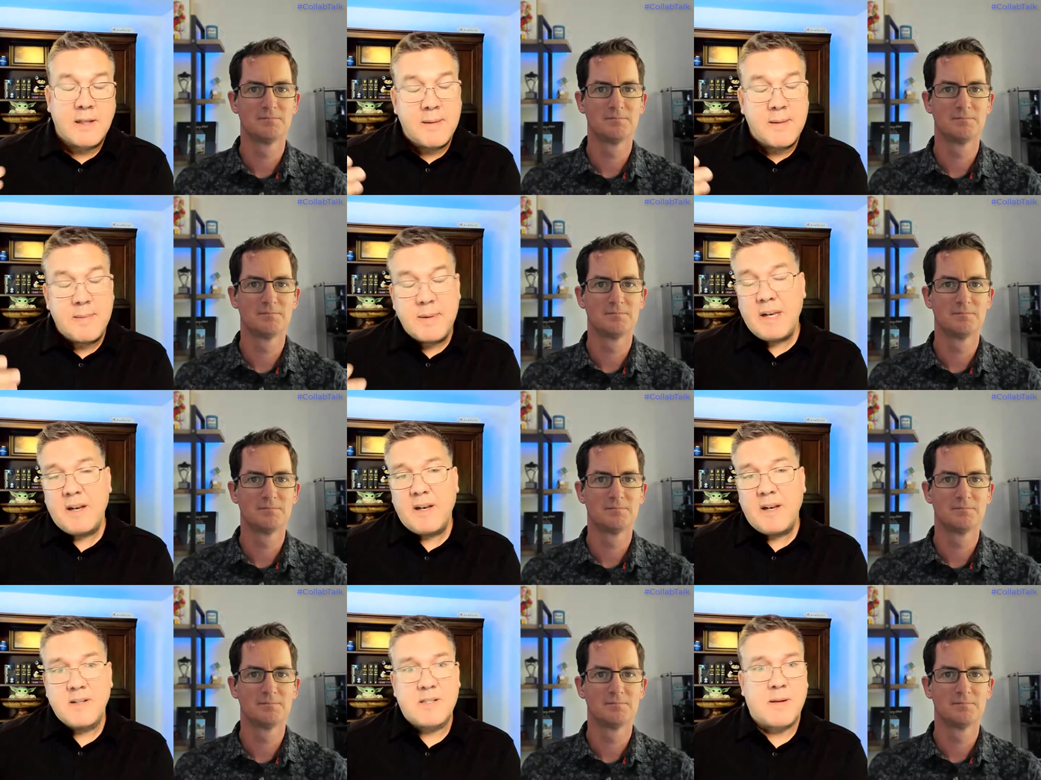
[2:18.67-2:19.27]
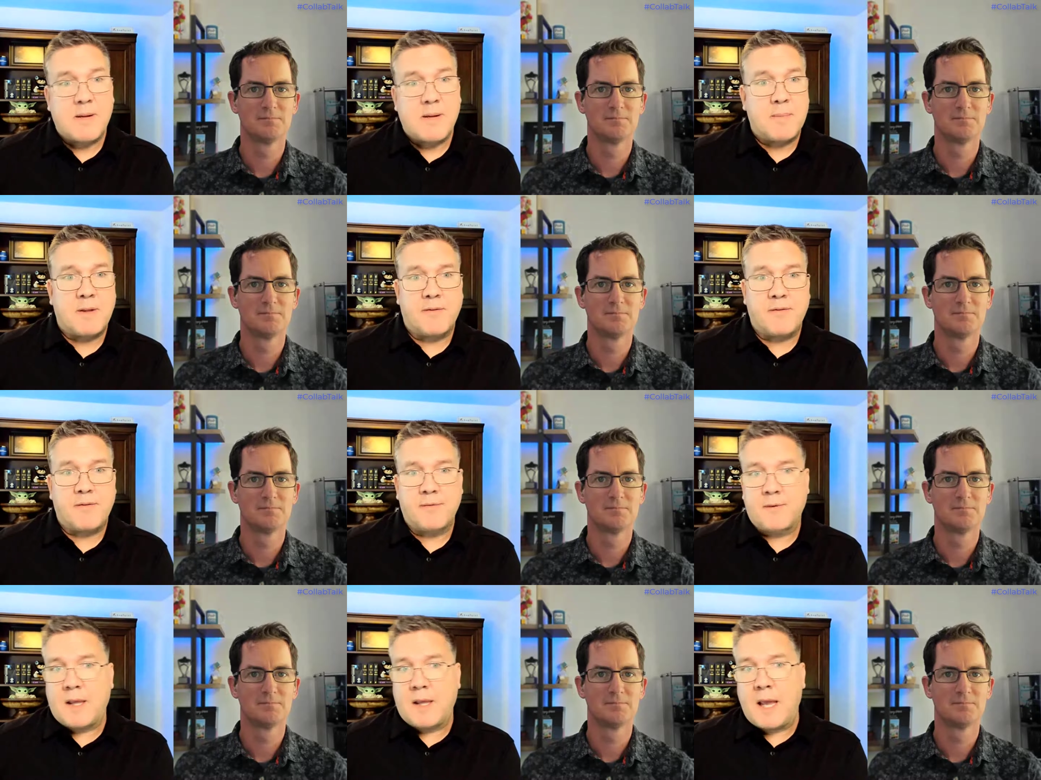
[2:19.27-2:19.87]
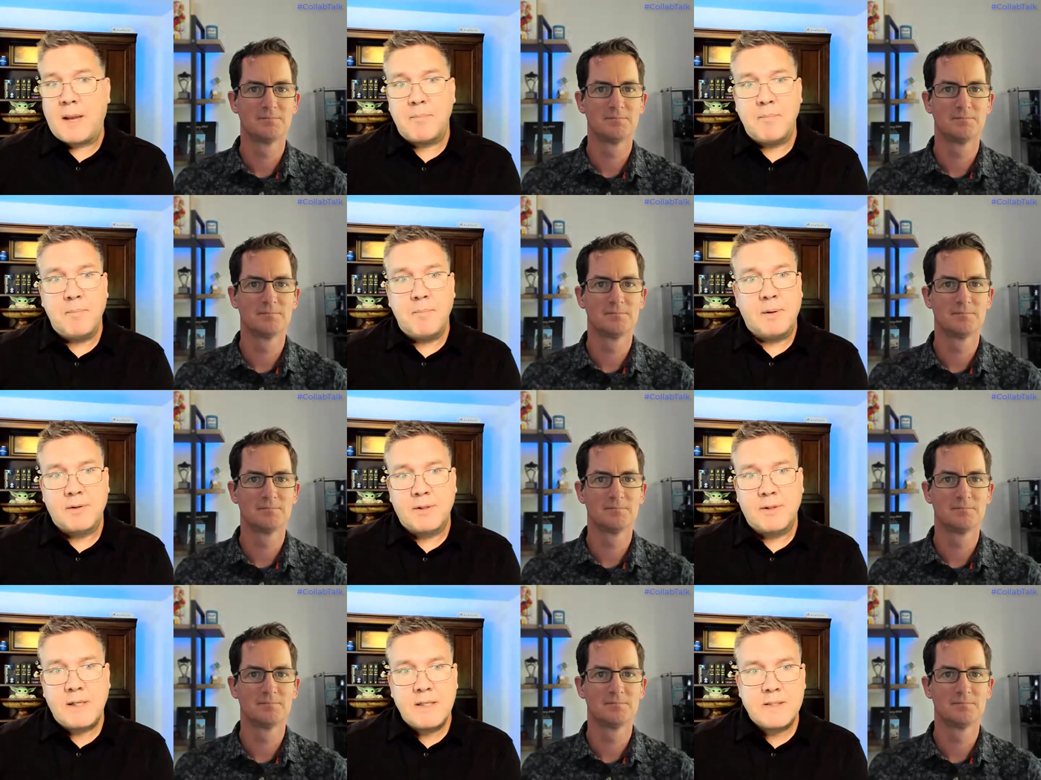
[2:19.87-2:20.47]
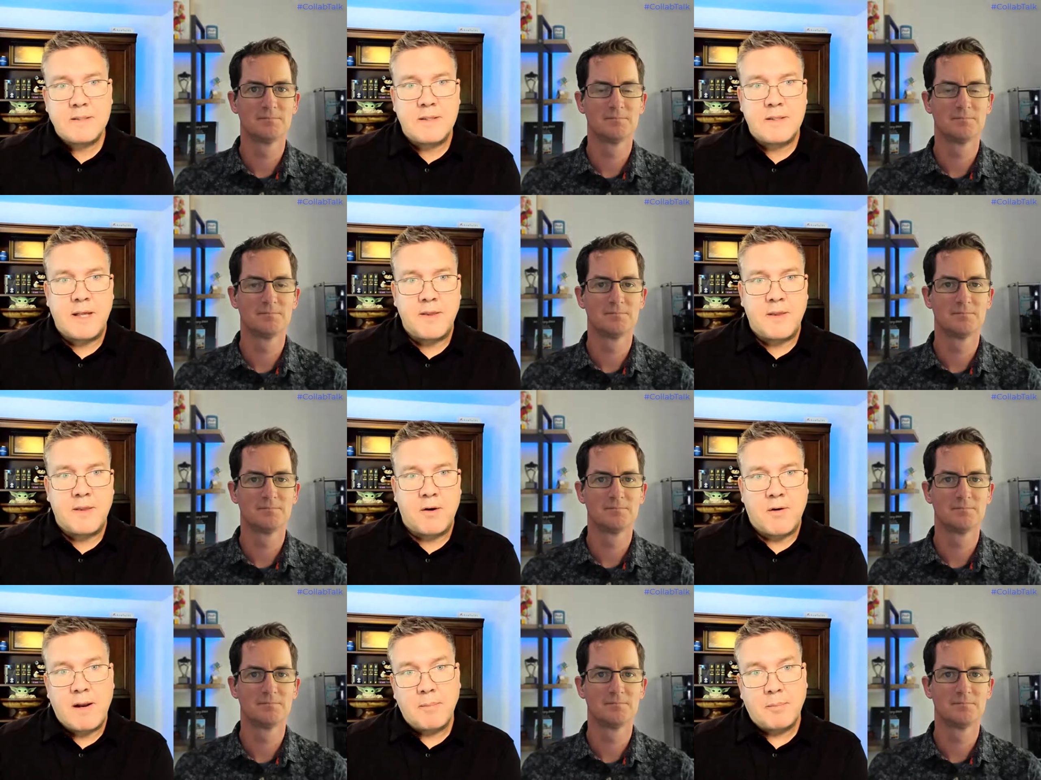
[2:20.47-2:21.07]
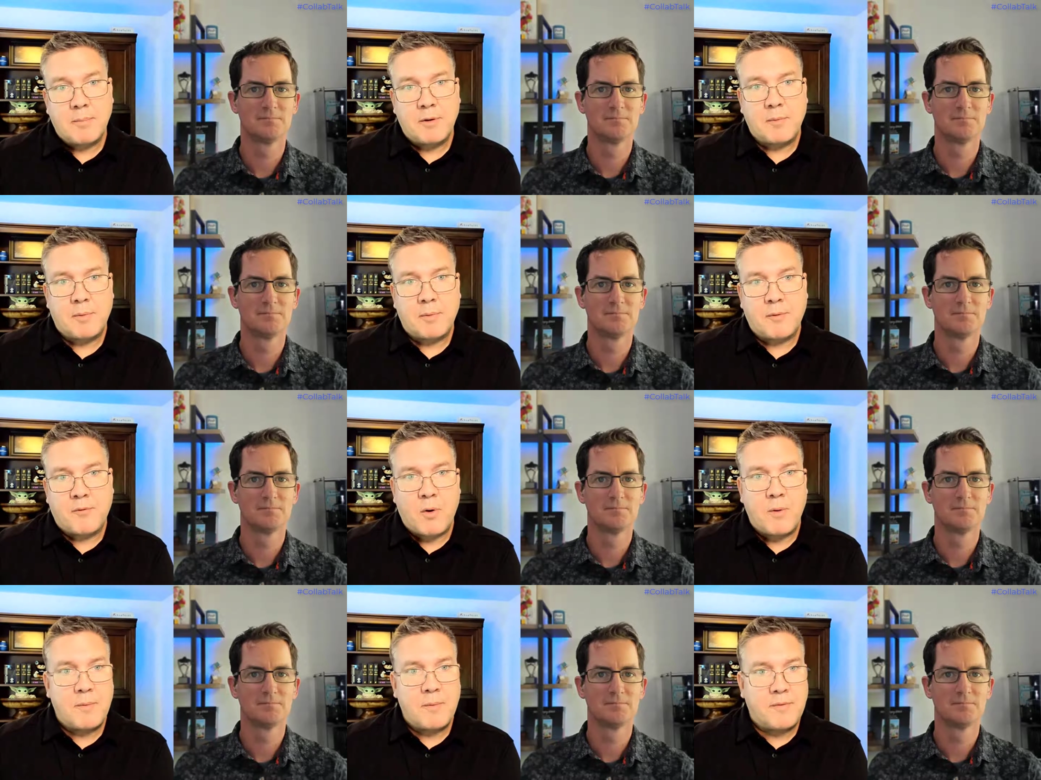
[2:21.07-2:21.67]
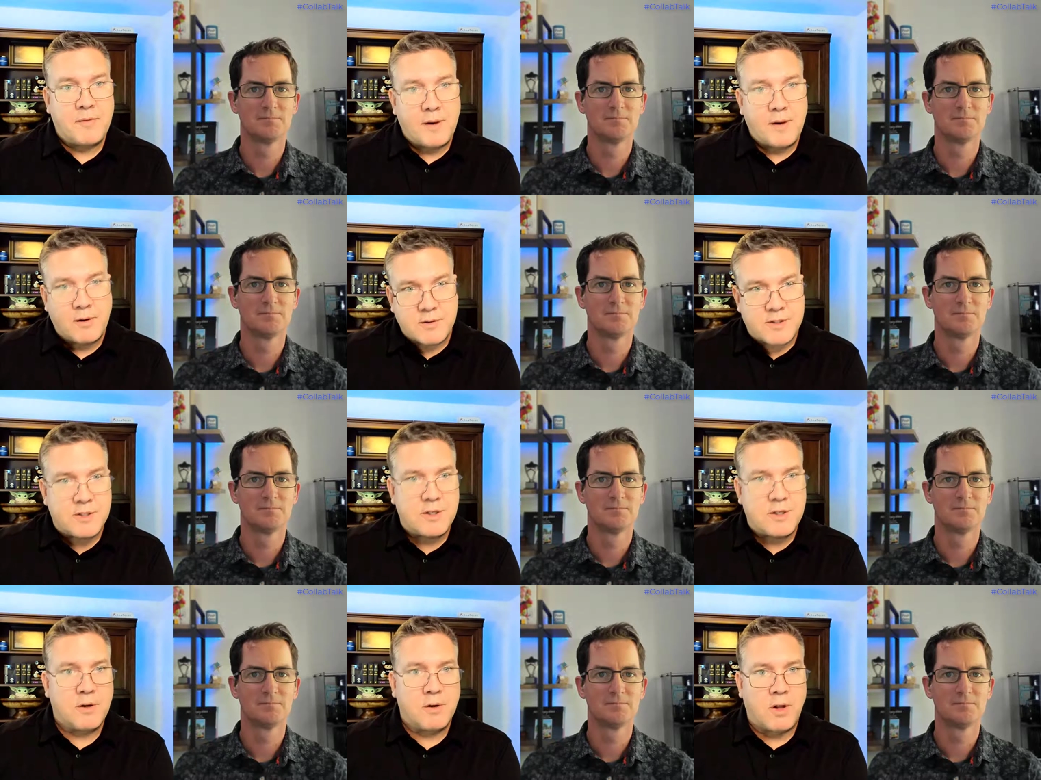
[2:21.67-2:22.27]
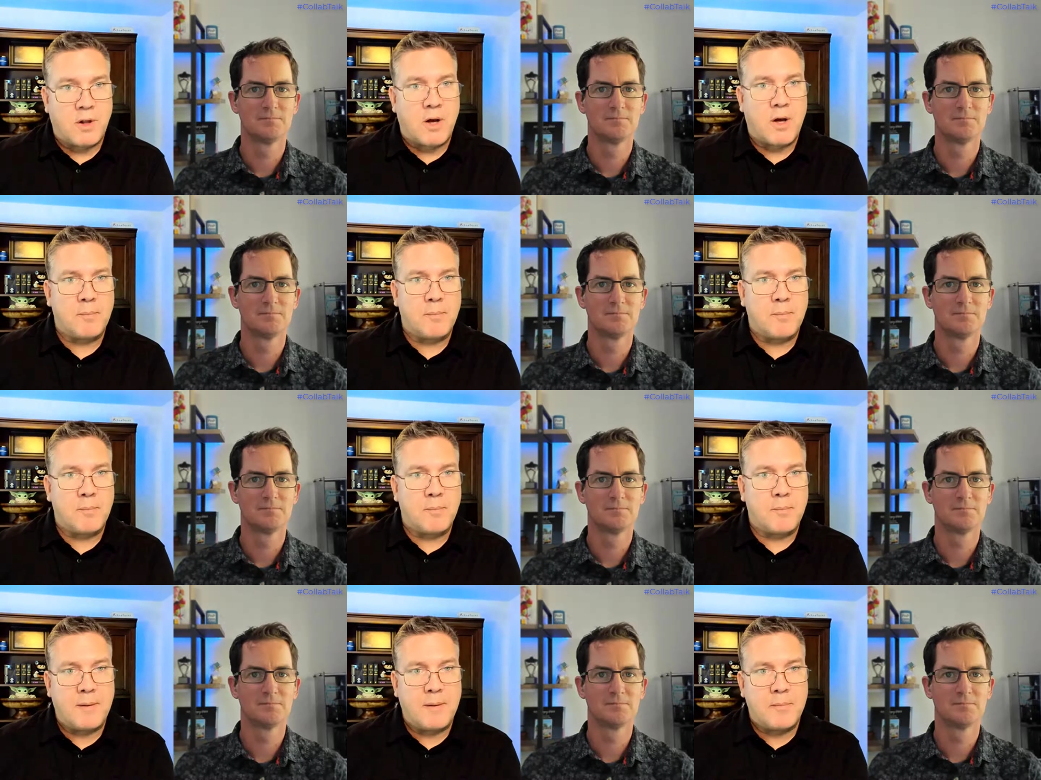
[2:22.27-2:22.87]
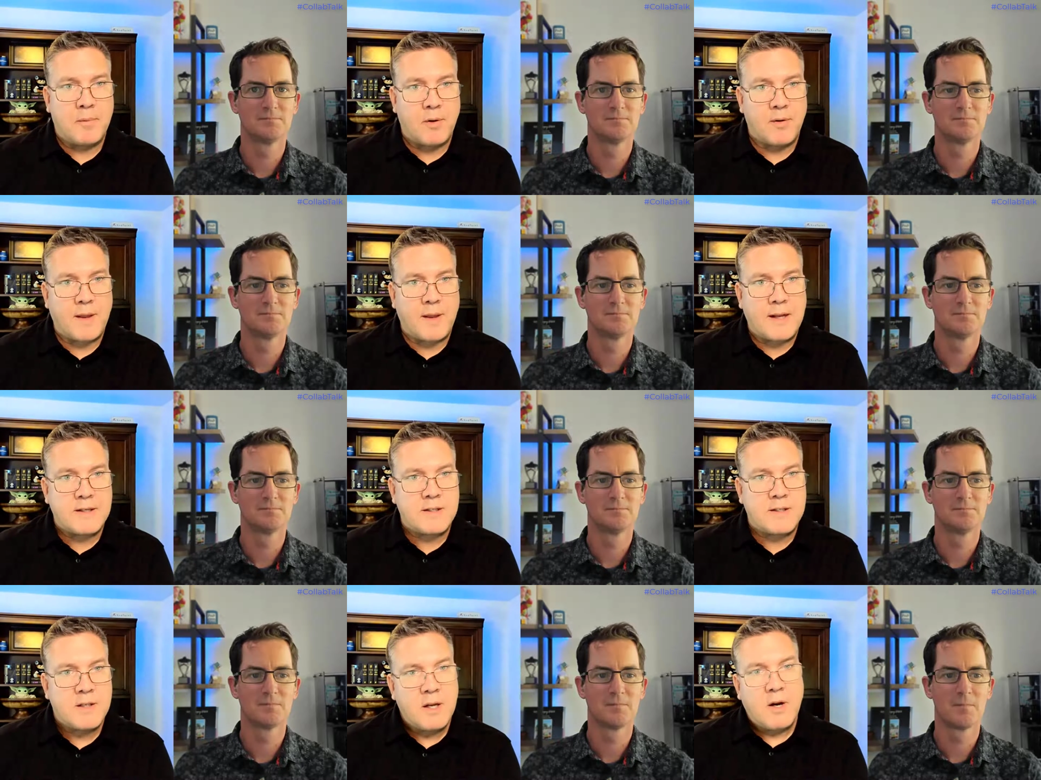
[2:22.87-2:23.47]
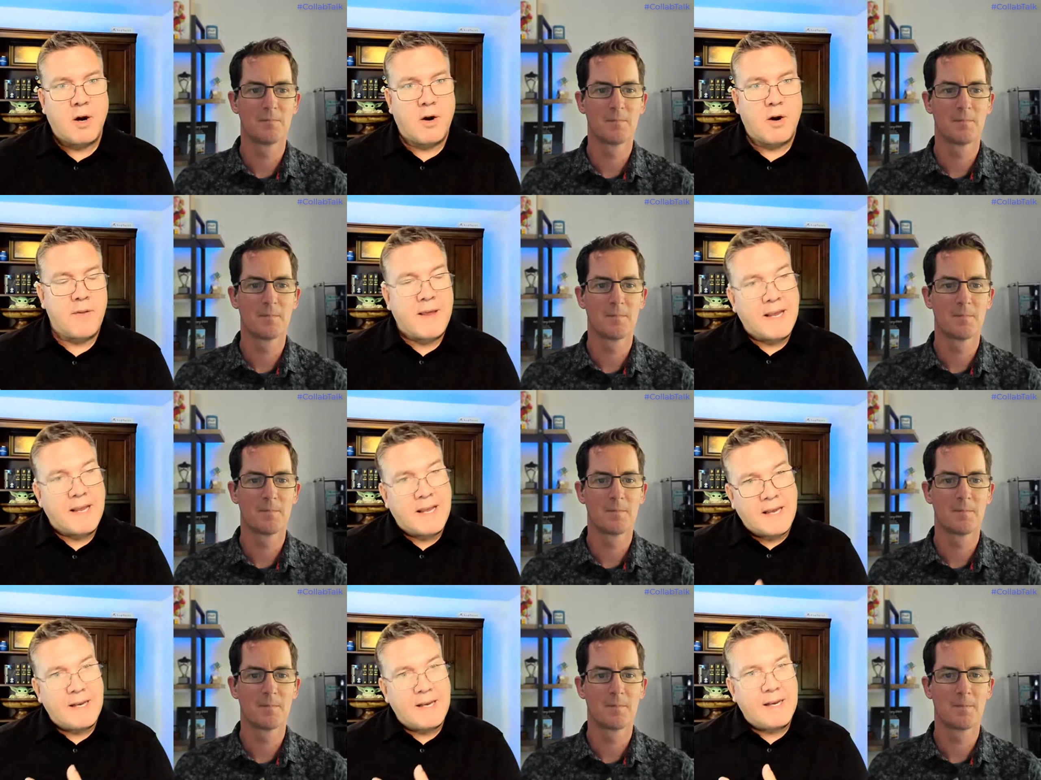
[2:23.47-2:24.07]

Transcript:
Speaker 1: limited in some of the f- capabilities that they're able to perform if they're still on prem? Are they are they